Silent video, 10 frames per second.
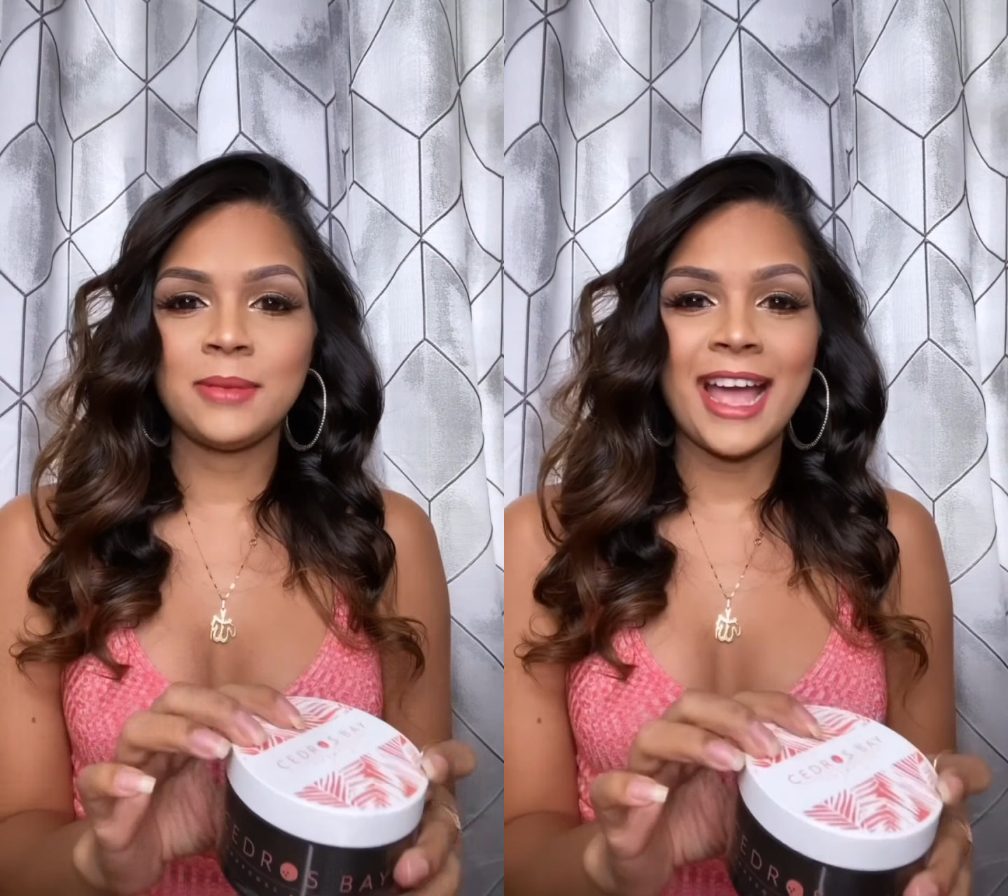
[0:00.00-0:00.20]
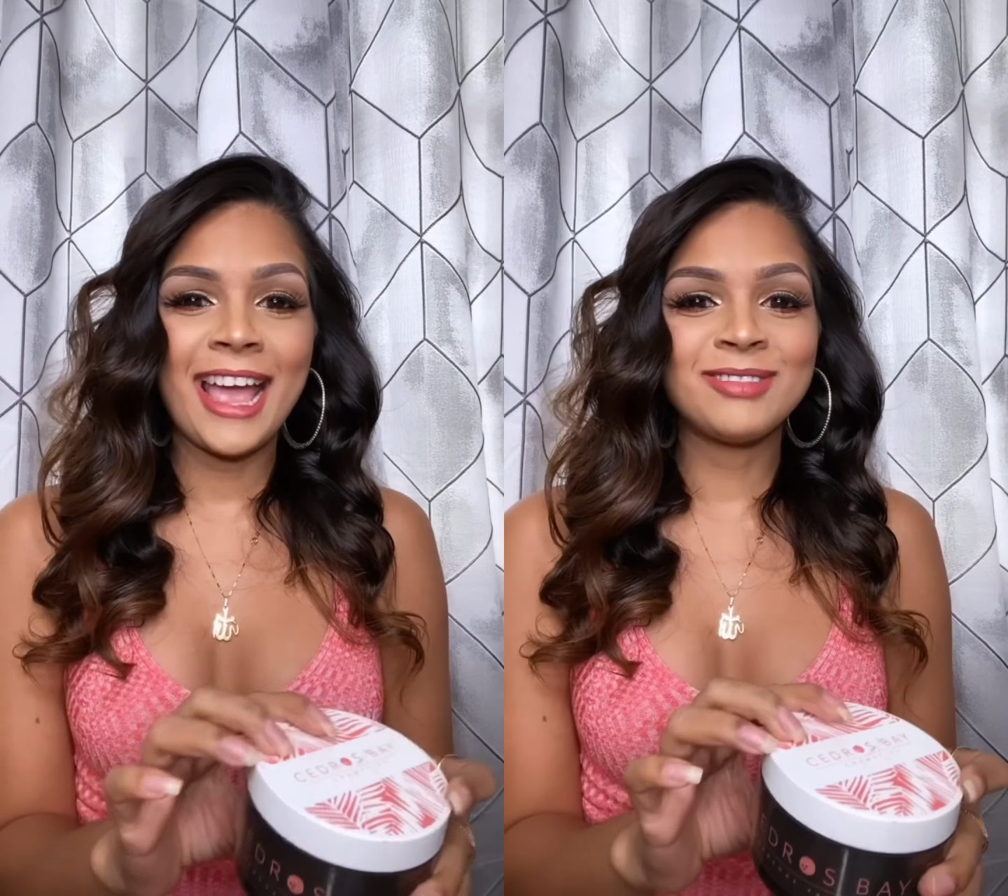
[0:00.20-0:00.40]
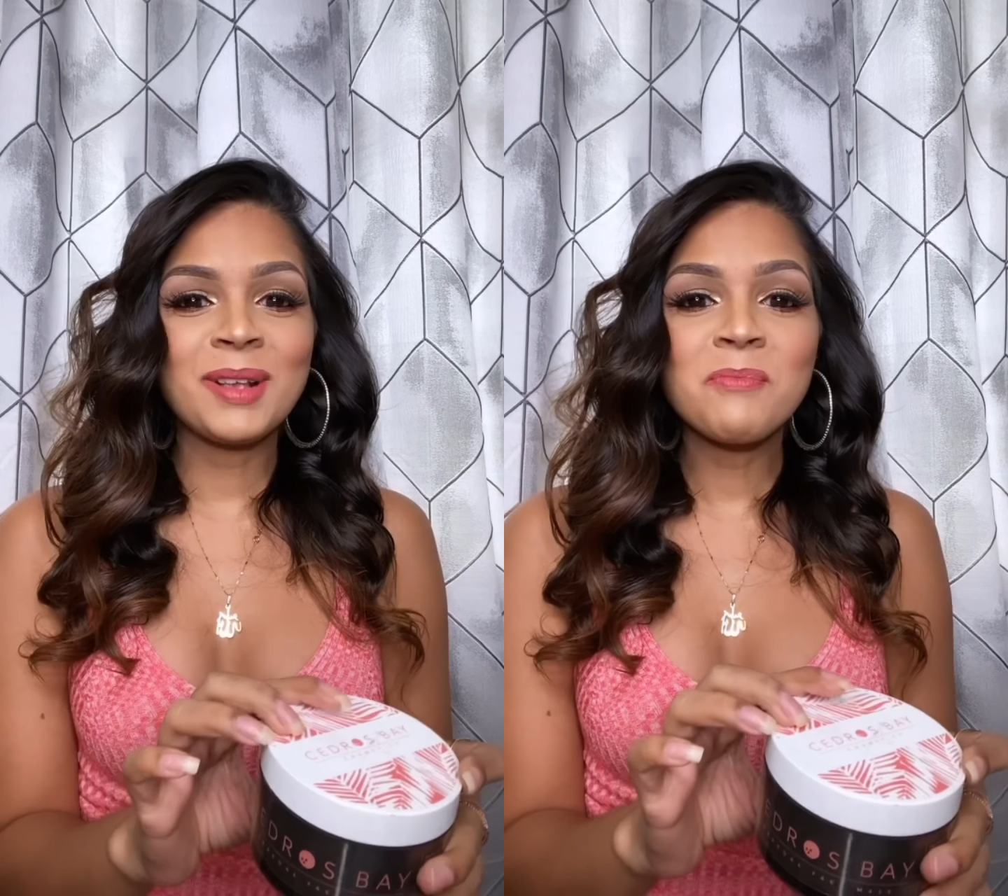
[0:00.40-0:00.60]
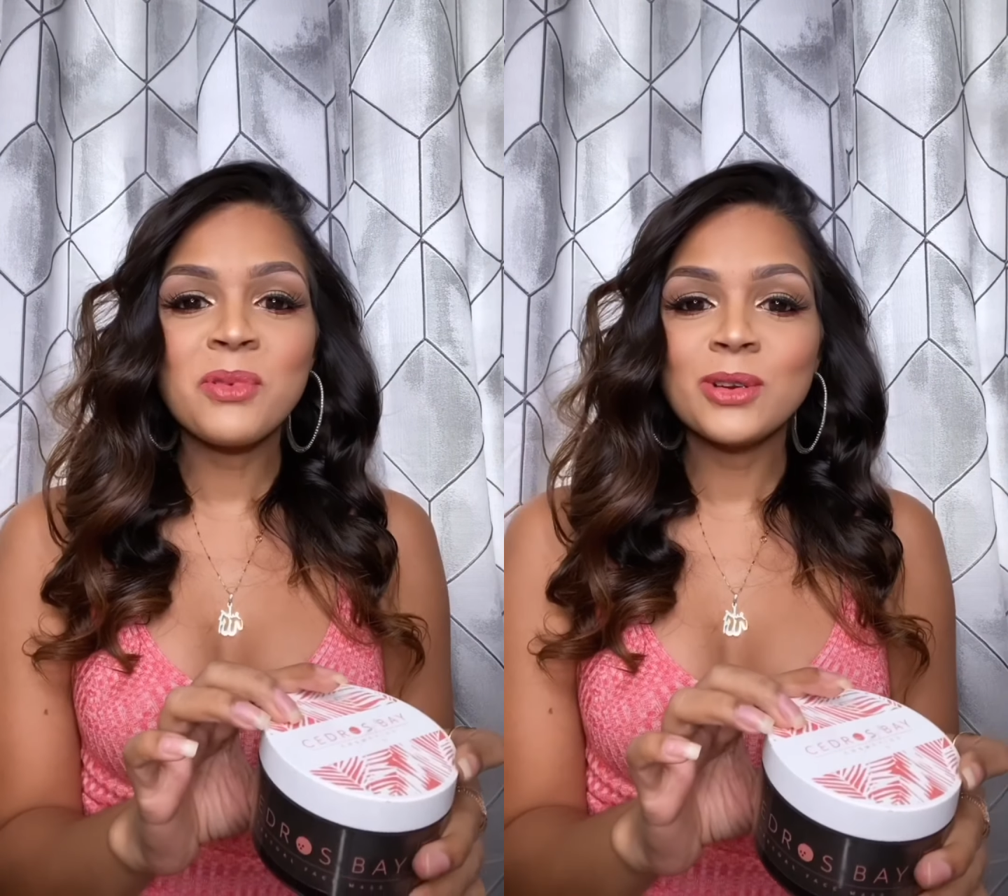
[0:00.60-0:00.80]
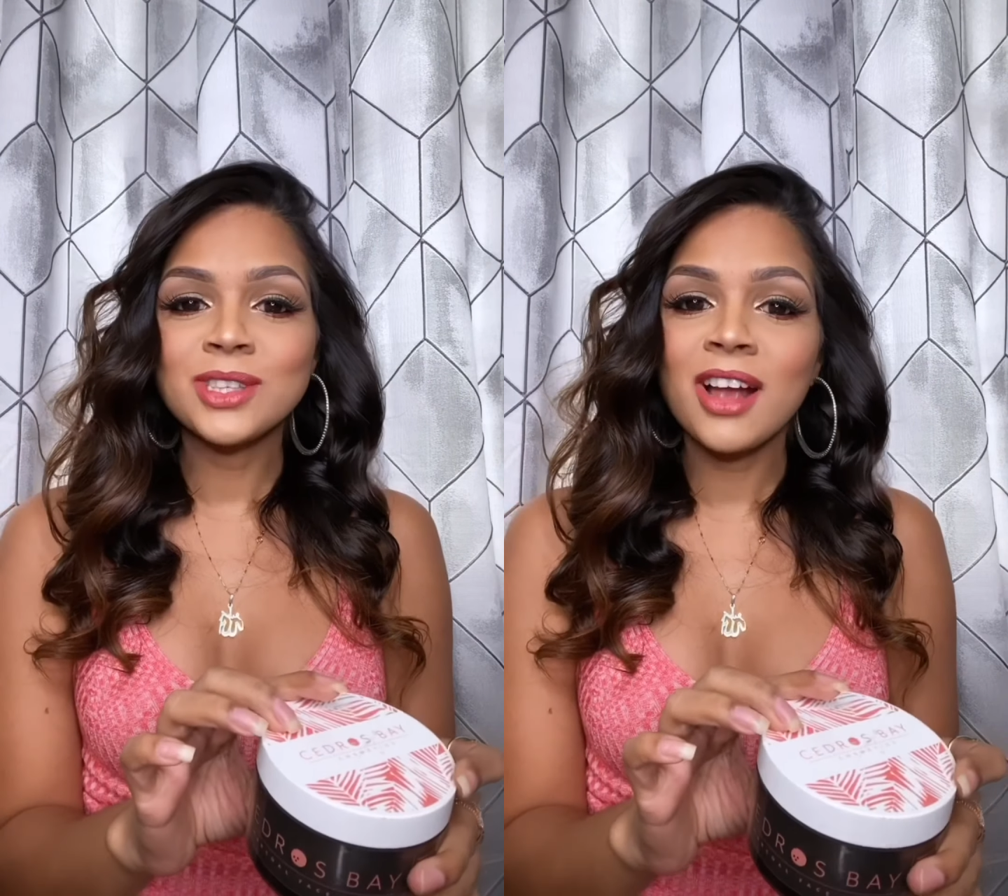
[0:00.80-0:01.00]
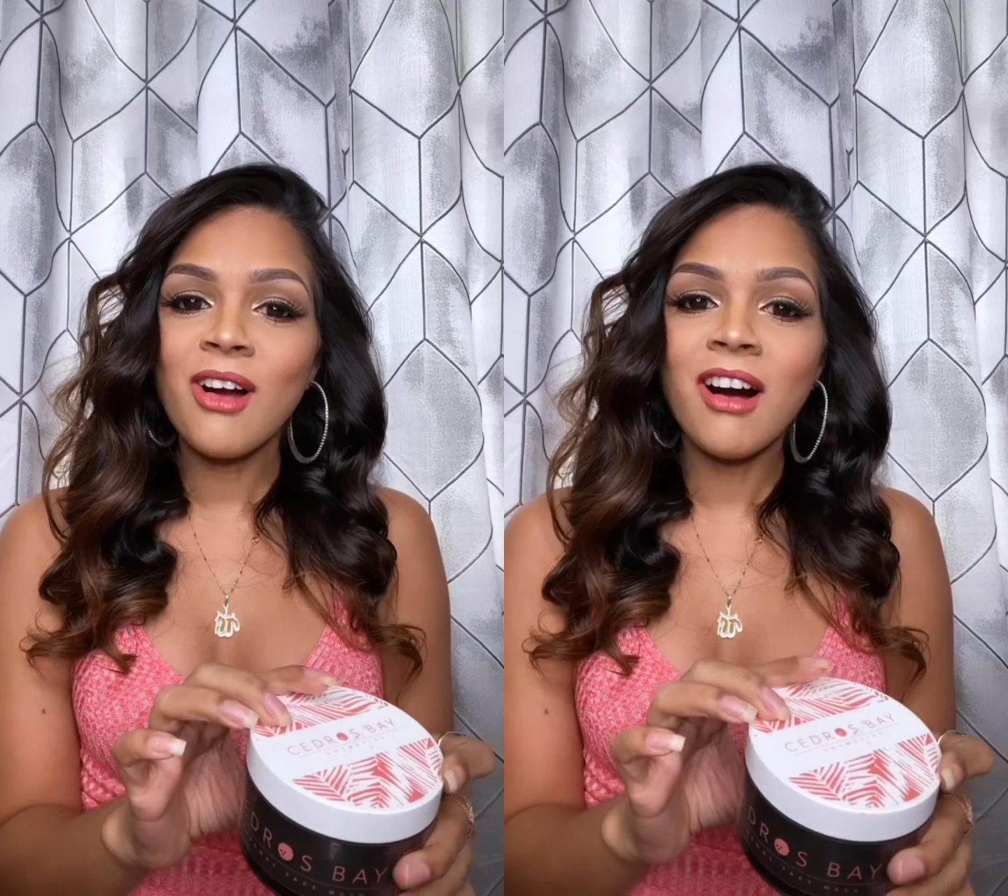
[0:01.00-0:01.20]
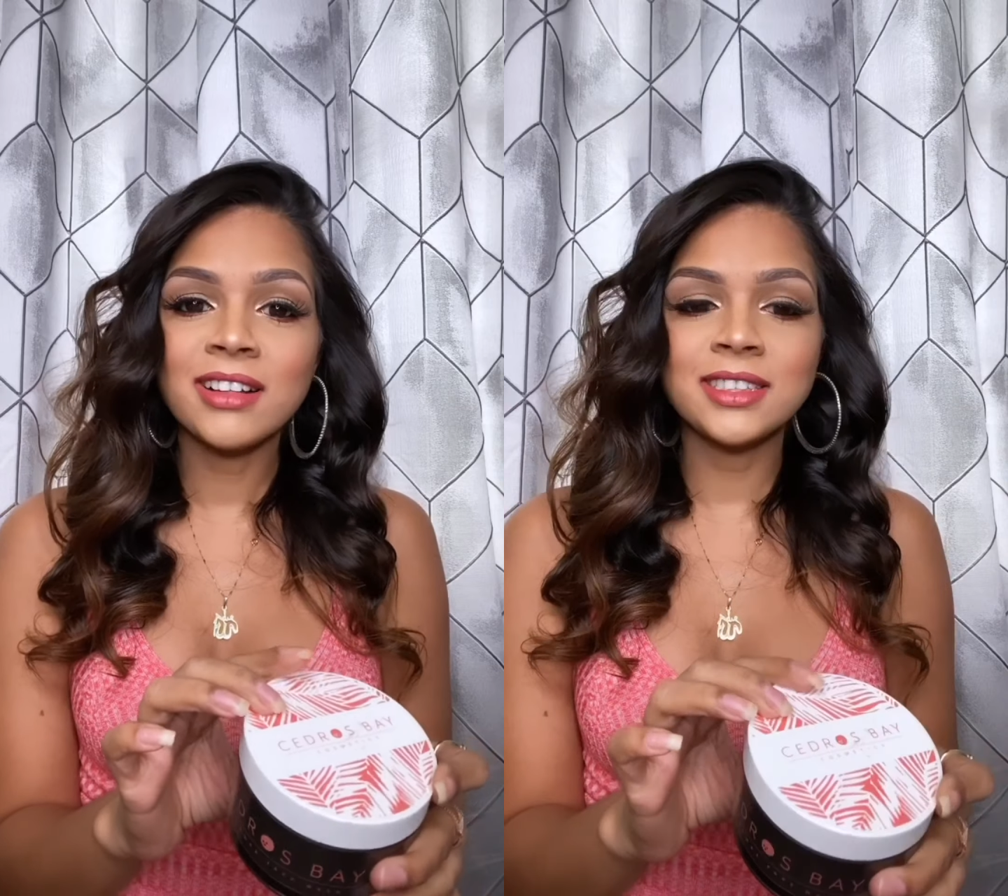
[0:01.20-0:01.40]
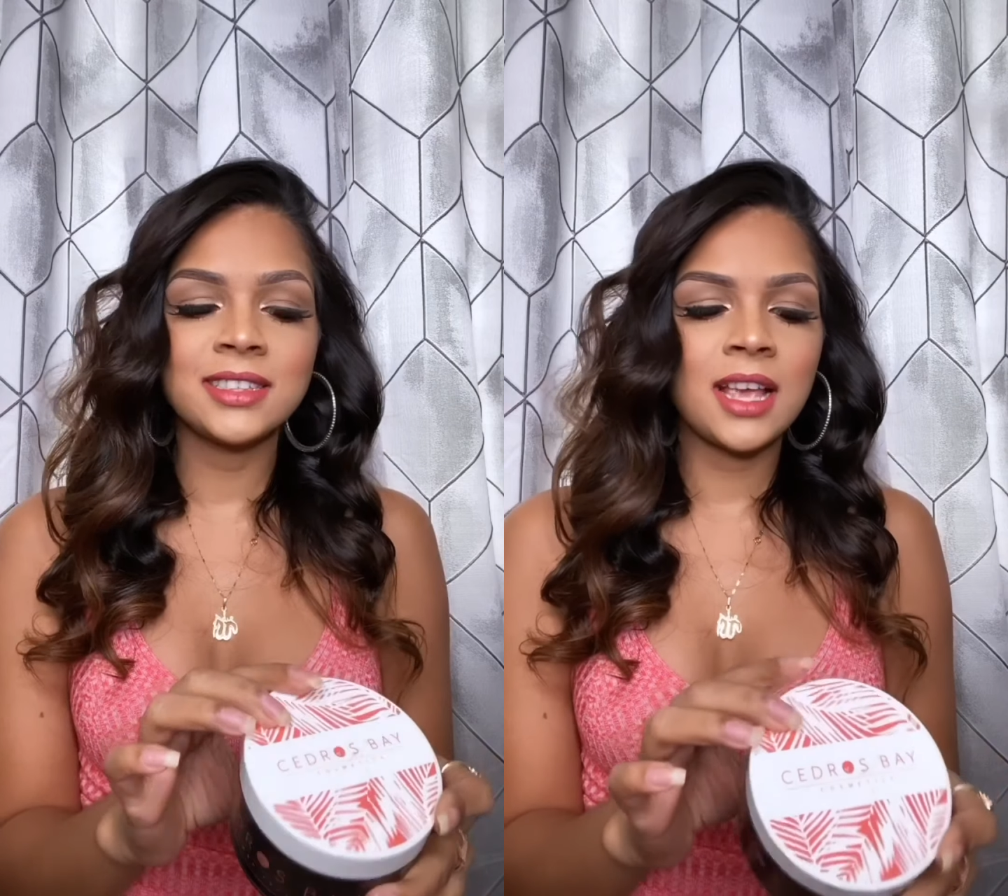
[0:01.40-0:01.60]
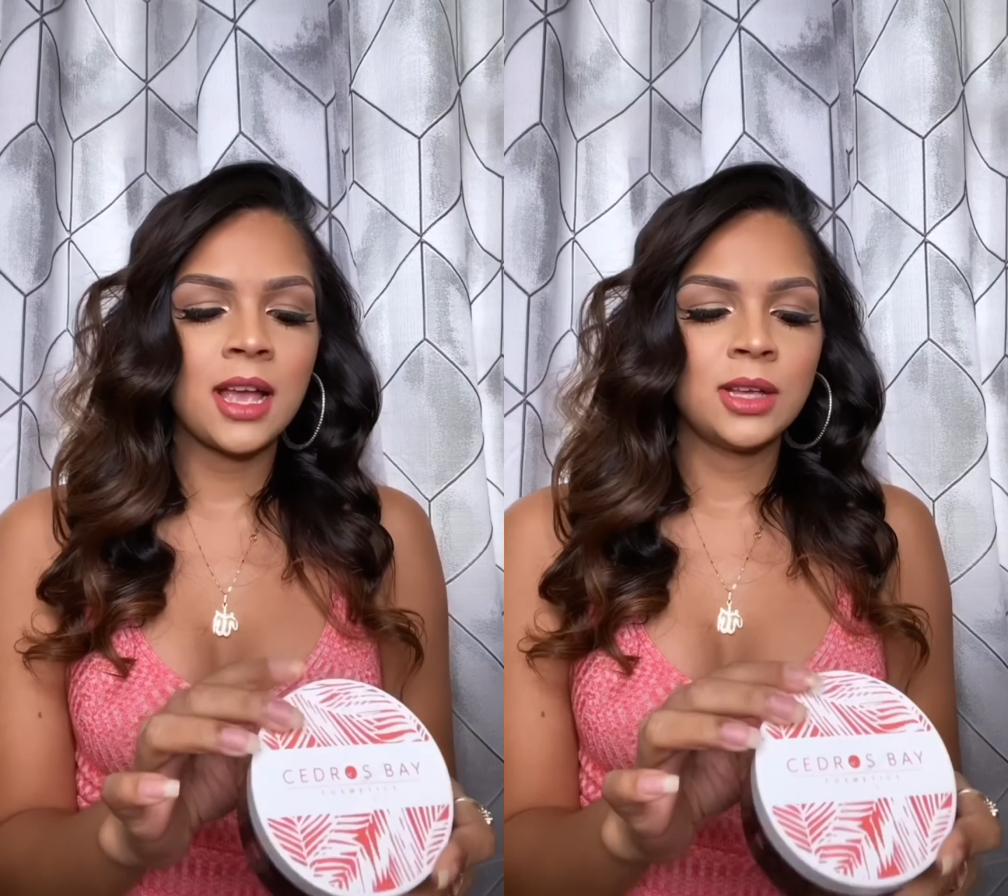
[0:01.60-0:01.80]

I have some pros and cons,